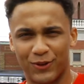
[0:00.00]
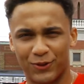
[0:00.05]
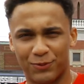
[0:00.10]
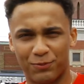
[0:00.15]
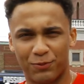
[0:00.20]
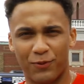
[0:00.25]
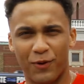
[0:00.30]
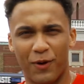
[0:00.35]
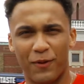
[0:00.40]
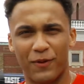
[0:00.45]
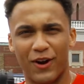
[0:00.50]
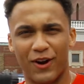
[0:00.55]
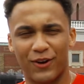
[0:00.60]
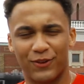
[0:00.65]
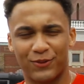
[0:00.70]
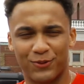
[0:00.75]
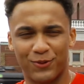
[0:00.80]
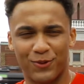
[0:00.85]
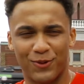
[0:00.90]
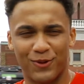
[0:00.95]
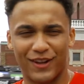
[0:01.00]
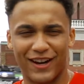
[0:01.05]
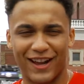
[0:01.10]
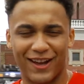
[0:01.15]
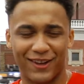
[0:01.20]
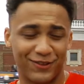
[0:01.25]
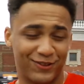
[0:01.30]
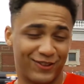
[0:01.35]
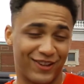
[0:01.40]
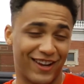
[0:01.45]
It was a performing arts school, and
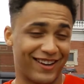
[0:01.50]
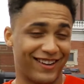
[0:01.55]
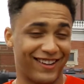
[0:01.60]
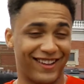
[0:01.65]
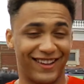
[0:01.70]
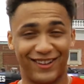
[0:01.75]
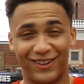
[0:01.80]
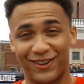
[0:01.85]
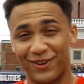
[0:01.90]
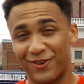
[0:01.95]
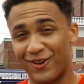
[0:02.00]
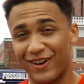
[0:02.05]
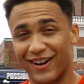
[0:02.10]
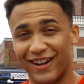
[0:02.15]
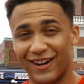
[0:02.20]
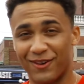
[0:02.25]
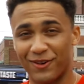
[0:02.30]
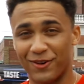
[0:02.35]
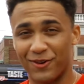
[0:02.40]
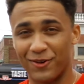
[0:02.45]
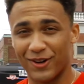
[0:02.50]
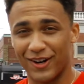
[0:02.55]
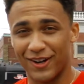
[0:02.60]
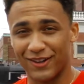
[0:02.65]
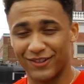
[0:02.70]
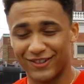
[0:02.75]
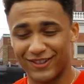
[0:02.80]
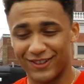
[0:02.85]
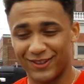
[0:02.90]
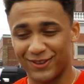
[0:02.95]
I was kind of like, you know what, I don't know what
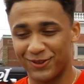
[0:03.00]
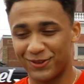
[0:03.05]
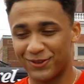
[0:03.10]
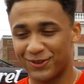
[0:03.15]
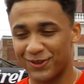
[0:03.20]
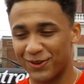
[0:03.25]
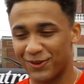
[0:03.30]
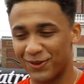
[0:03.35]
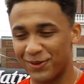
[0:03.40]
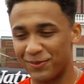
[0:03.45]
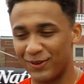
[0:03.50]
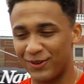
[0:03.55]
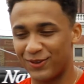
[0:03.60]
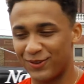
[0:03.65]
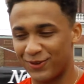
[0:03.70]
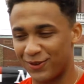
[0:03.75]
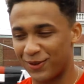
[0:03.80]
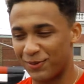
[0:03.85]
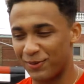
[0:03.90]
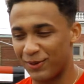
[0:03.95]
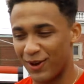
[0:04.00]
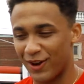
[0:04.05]
else to do, so let me